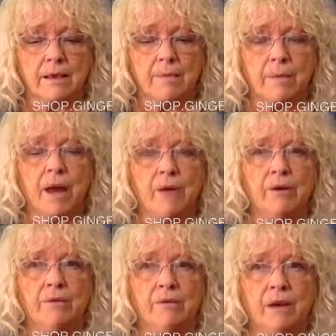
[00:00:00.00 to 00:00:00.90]
the power
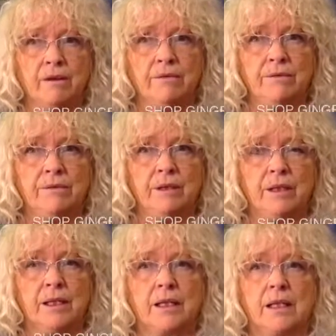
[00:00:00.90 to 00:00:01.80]
of love
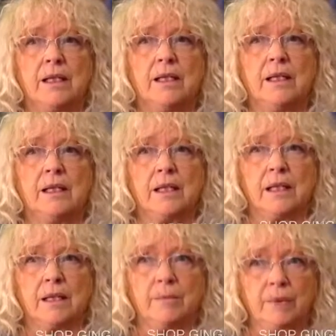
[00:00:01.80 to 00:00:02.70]

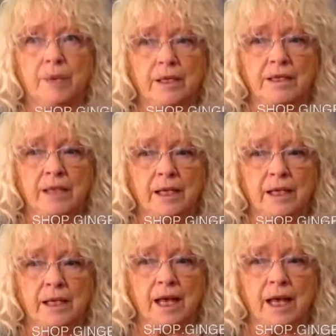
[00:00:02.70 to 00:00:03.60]
brings
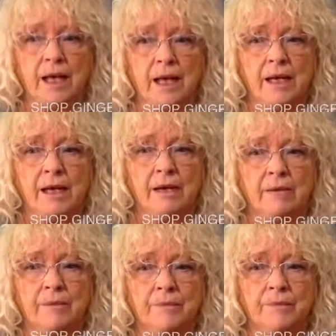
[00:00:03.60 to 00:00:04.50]
in a
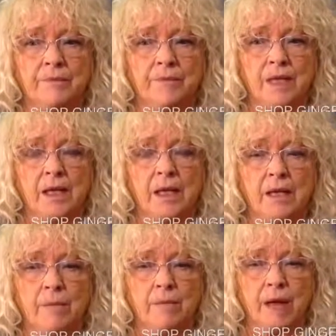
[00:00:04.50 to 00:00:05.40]
um,
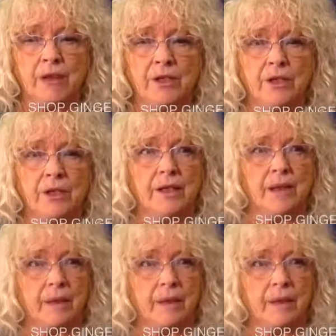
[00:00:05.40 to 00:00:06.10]
compassion and